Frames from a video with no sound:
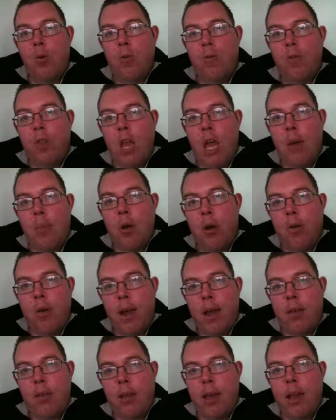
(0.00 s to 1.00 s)
going for the
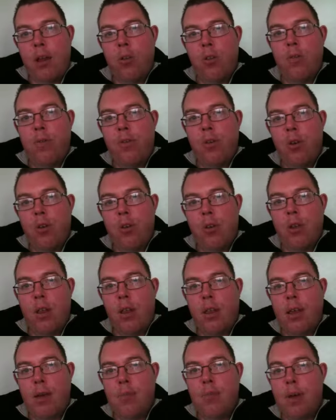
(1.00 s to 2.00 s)
MRI scan on the 1st of
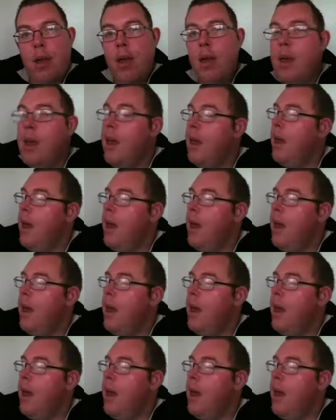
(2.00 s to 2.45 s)
December,